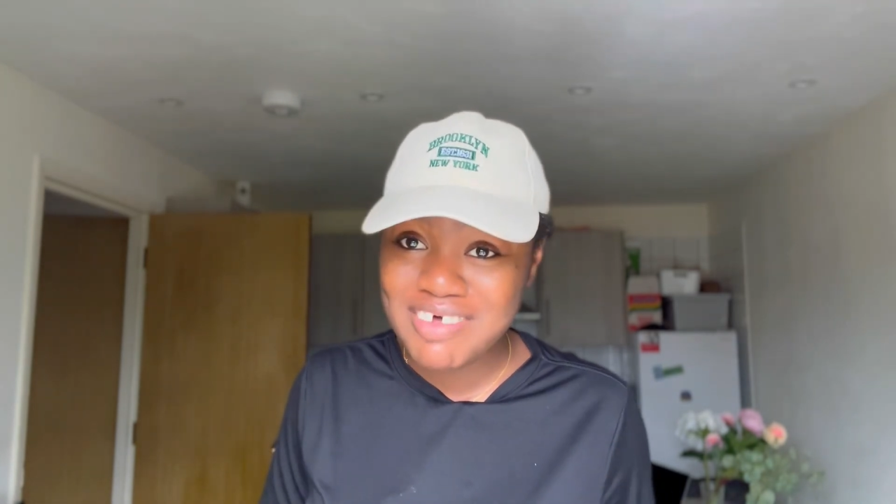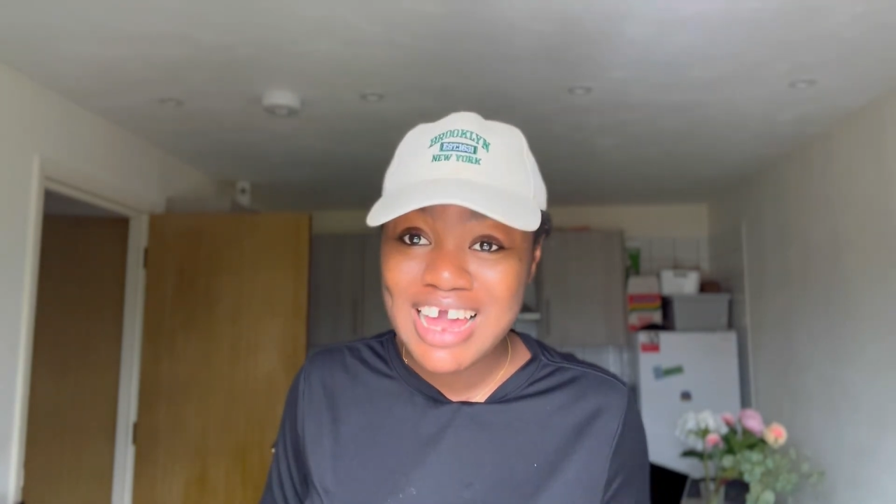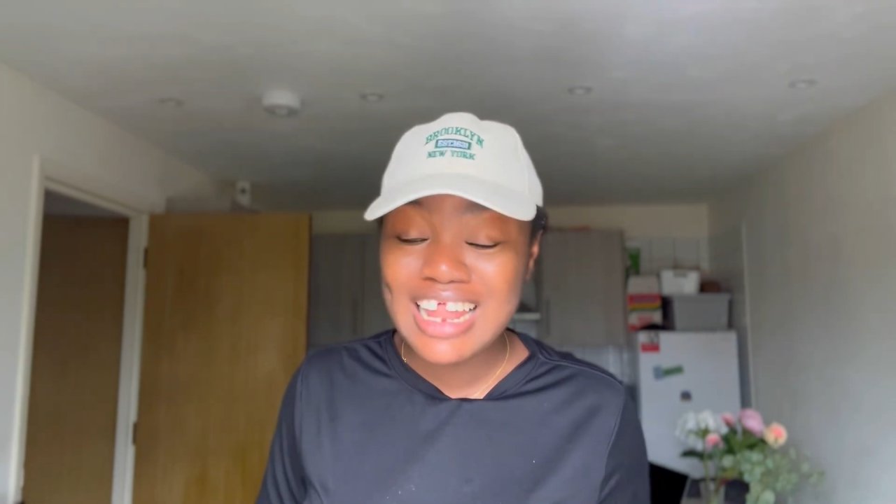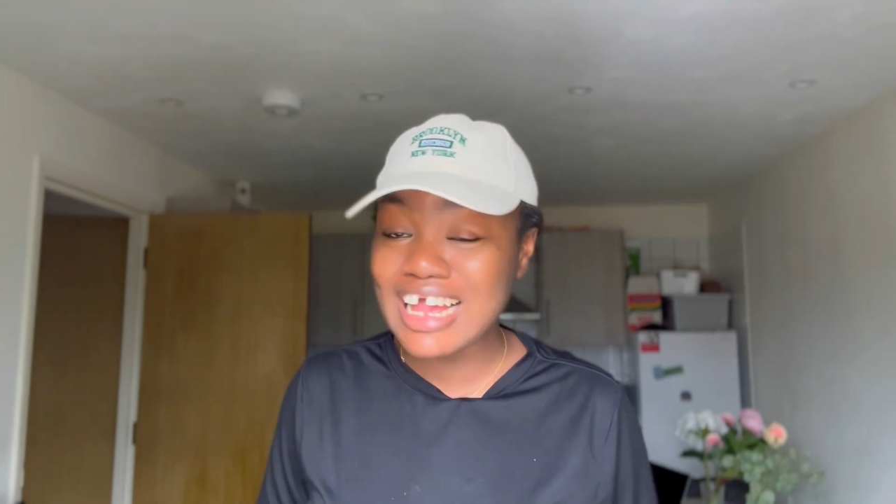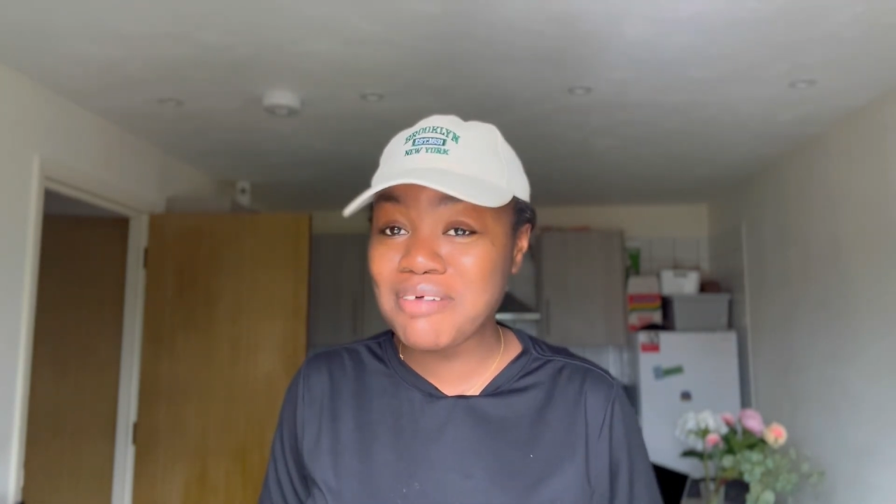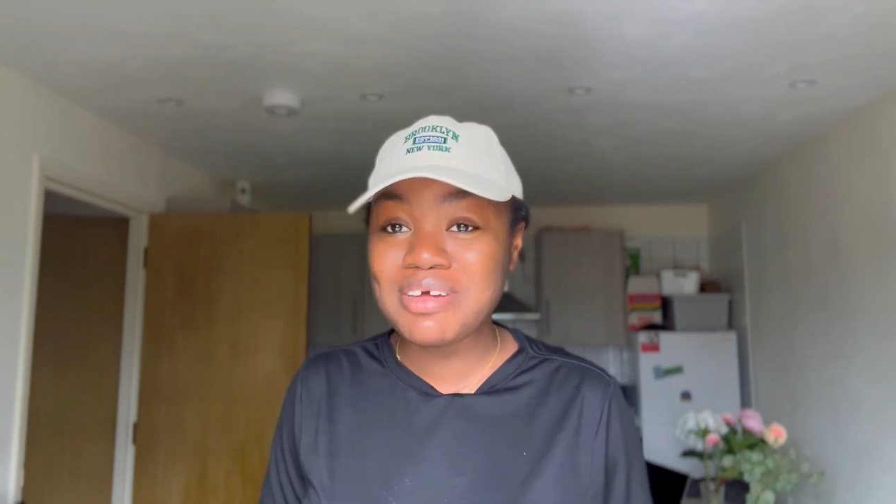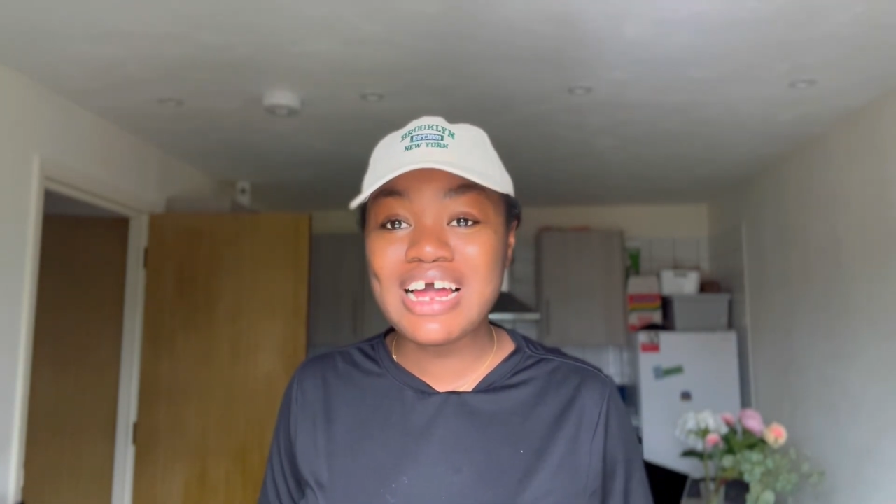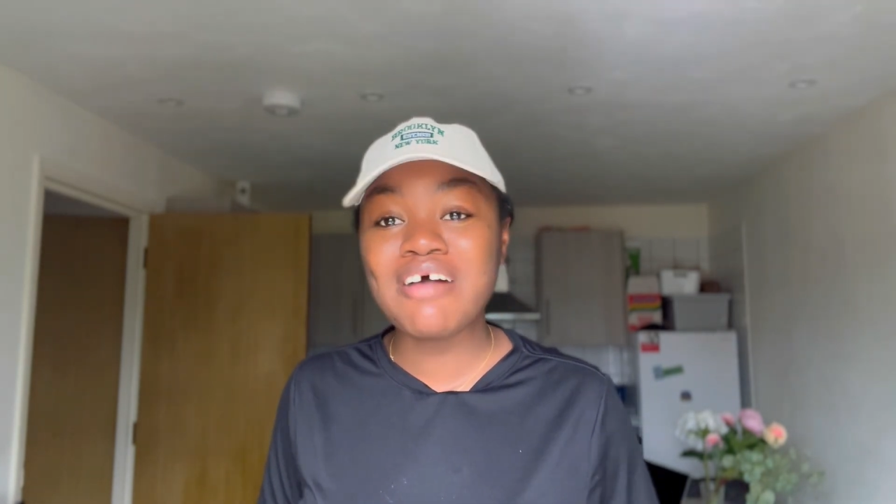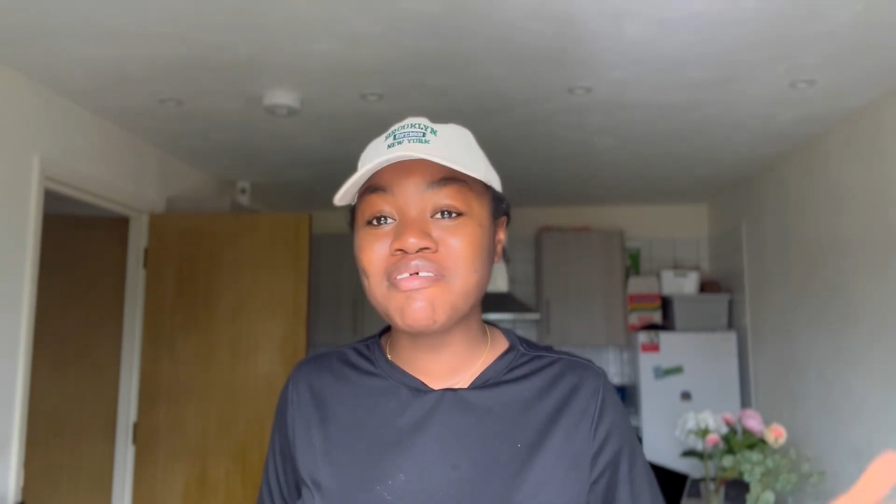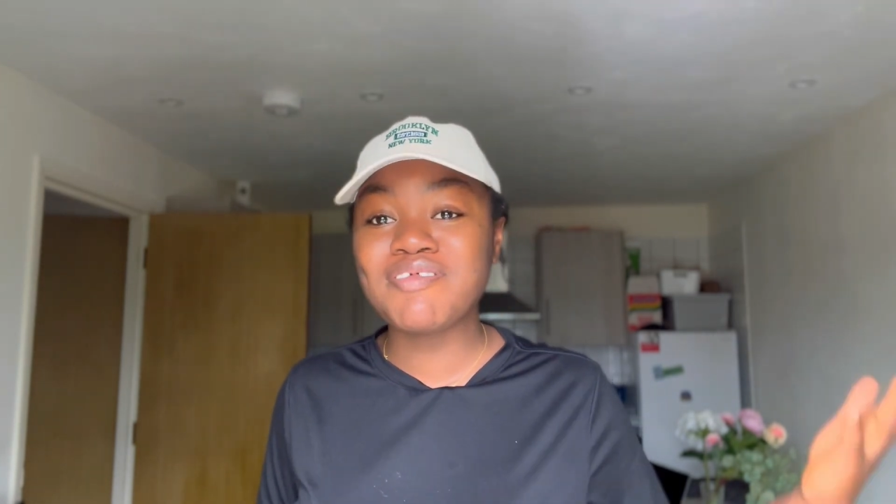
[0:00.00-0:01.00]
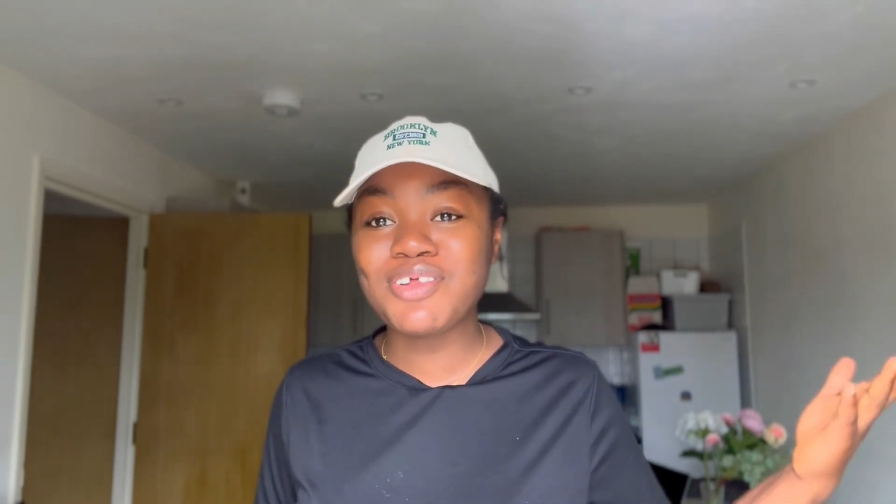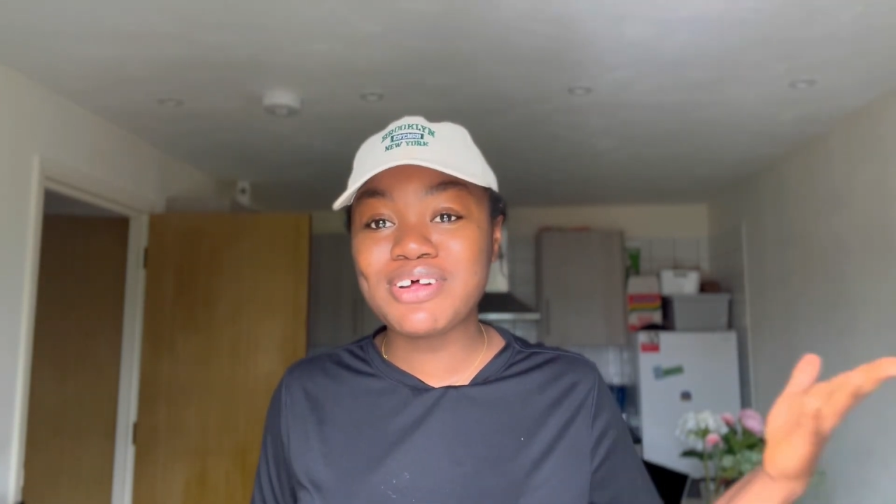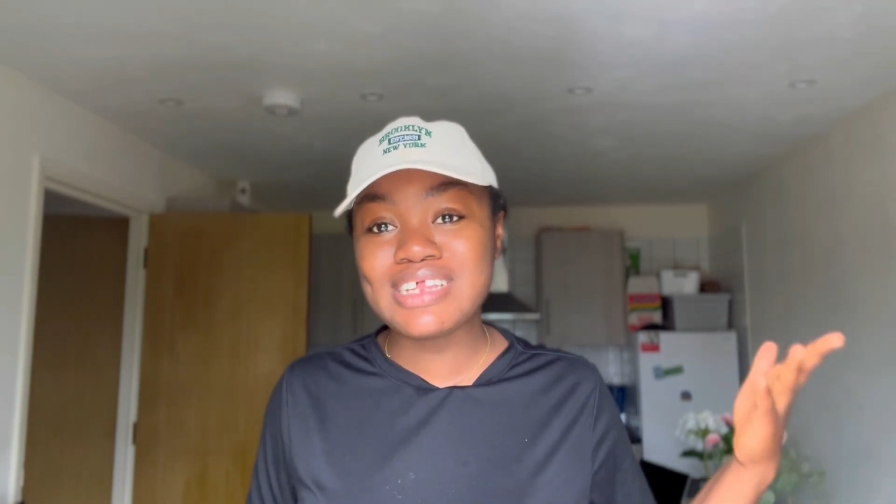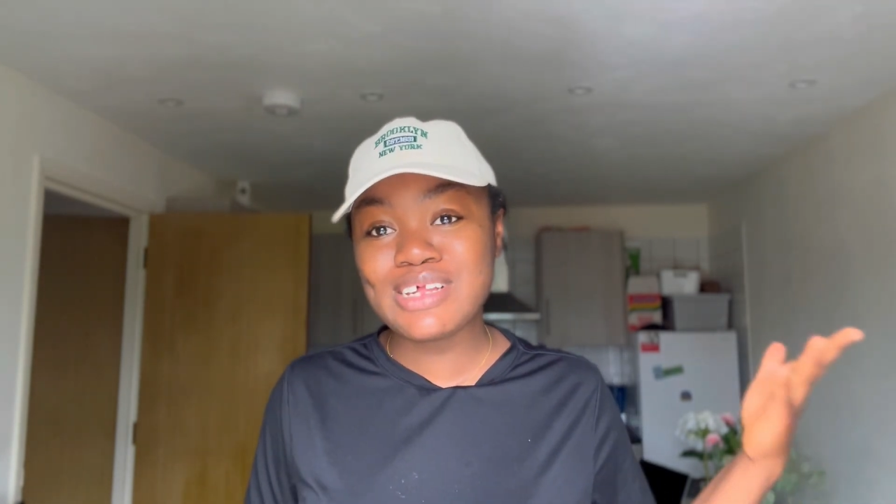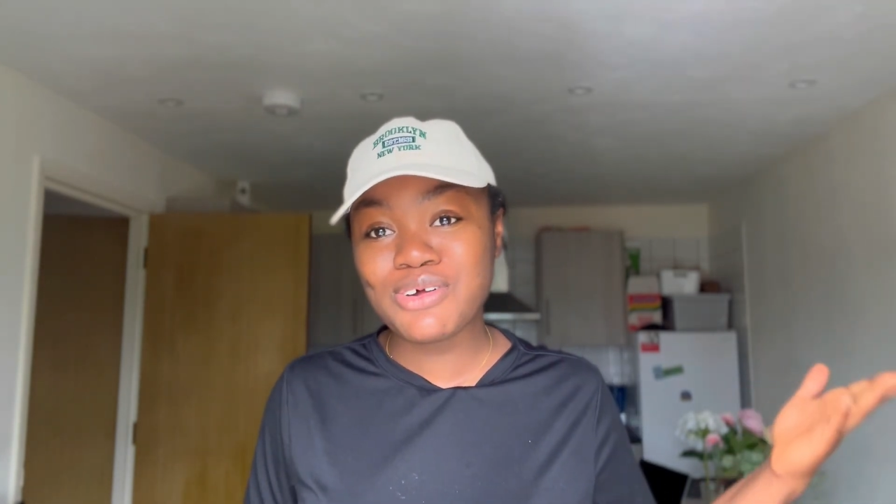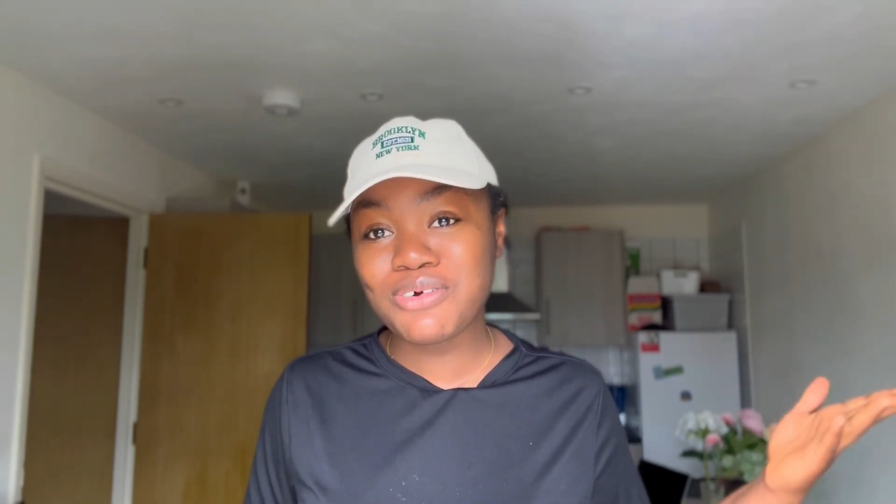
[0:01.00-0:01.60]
I have a video on TikTok